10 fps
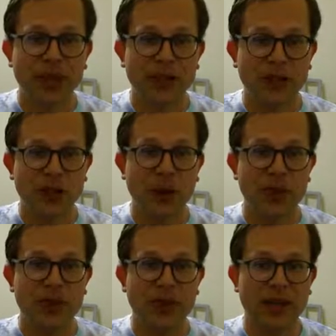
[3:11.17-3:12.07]
So
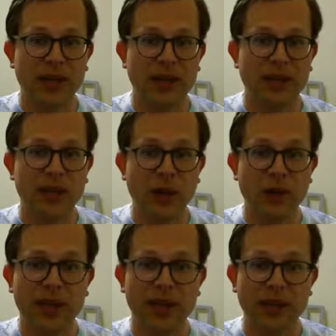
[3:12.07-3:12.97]
the low
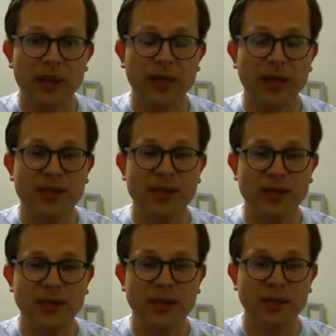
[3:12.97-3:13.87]
value is
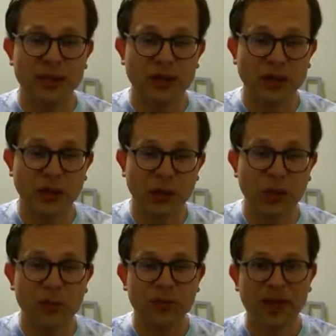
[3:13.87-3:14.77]
still
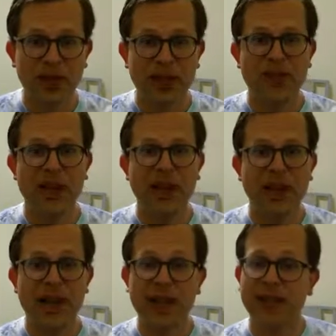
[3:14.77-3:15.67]
2. The
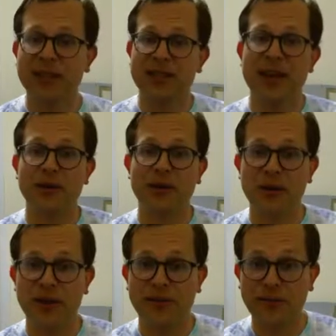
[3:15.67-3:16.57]
high is now
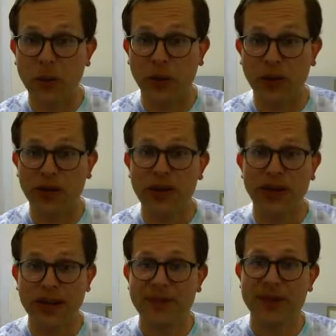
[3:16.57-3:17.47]
34.
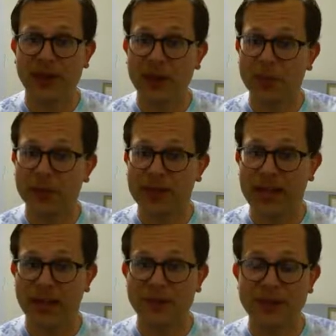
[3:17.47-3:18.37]
I got that a couple
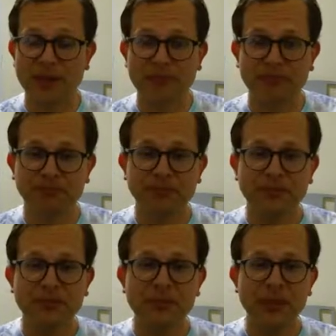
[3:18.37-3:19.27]
times.
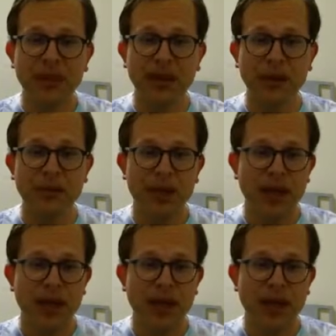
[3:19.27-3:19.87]
Um,